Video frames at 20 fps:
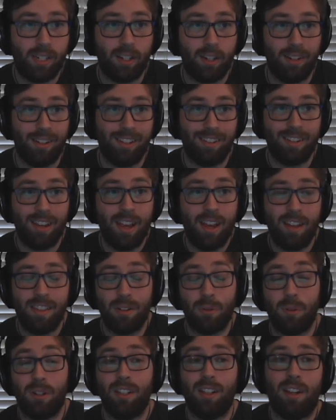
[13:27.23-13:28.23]
because
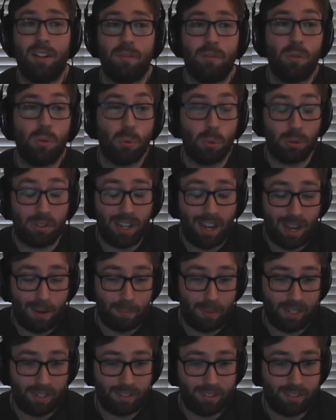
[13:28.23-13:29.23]
there were a lot of cool
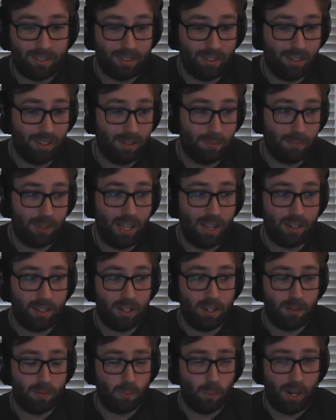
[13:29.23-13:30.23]
topics, a
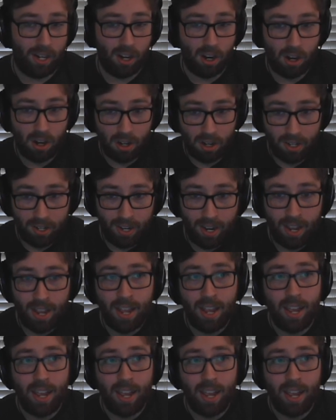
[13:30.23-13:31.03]
lot went on,